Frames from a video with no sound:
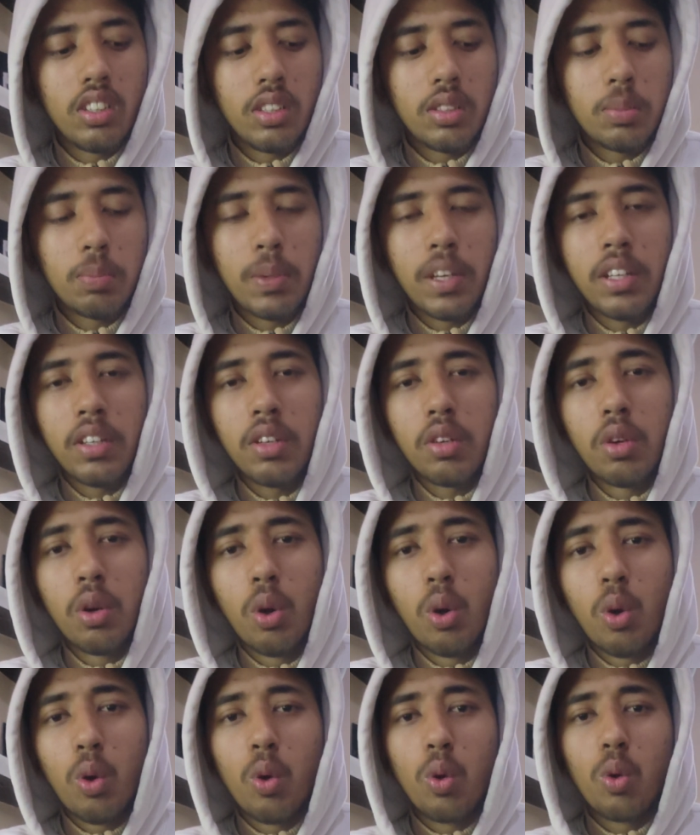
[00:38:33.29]
spend your
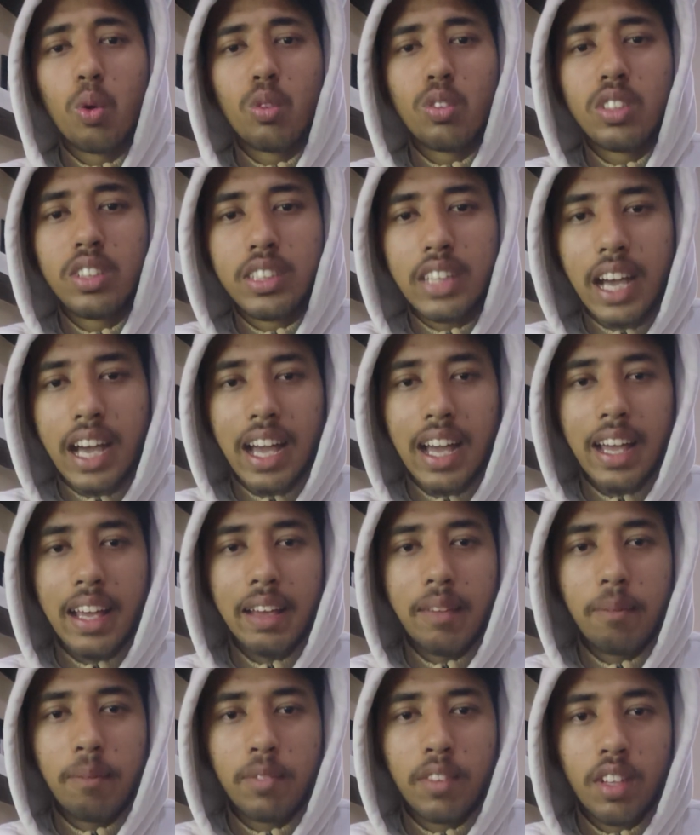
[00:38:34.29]
whole
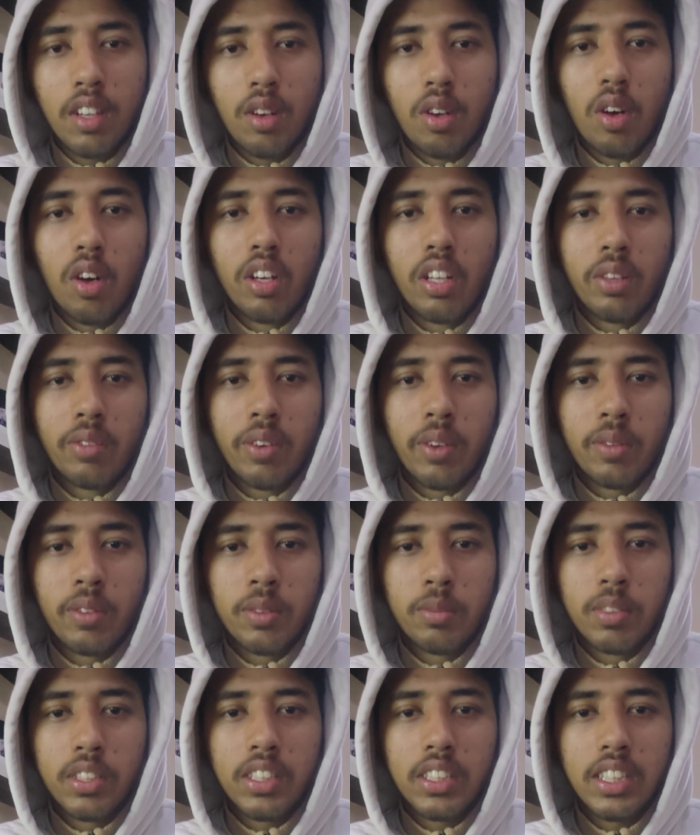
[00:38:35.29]
time learning from
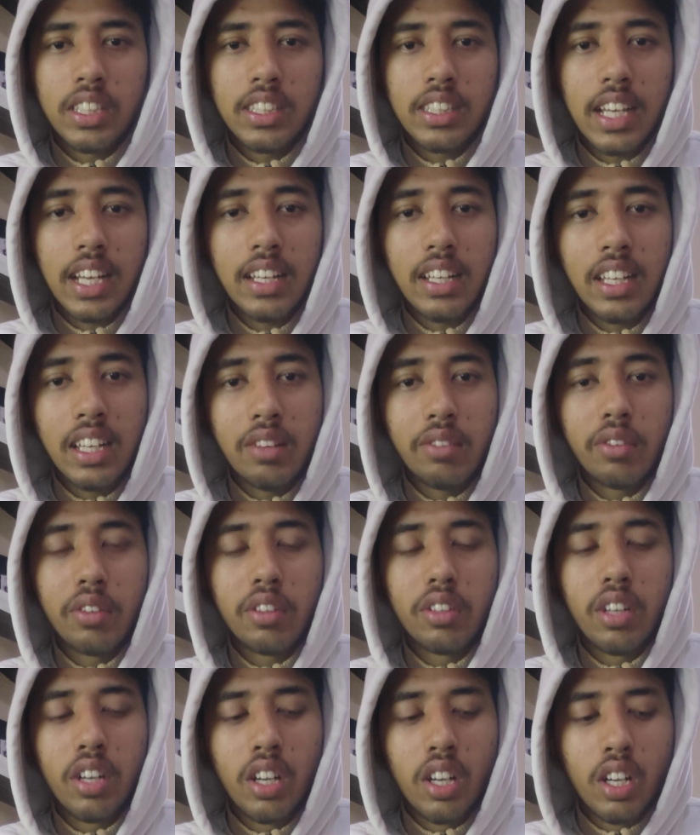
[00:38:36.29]
the mistakes and
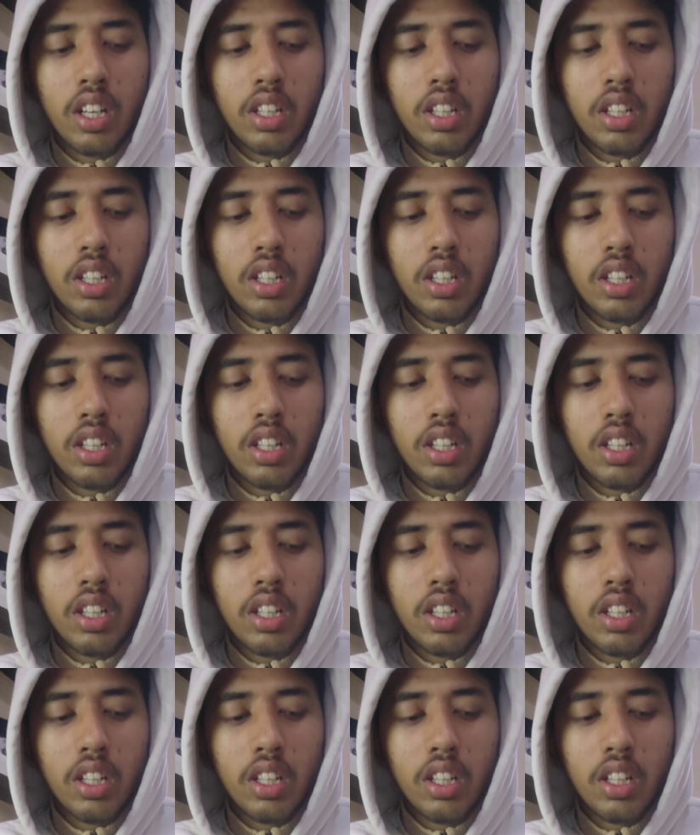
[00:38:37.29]
never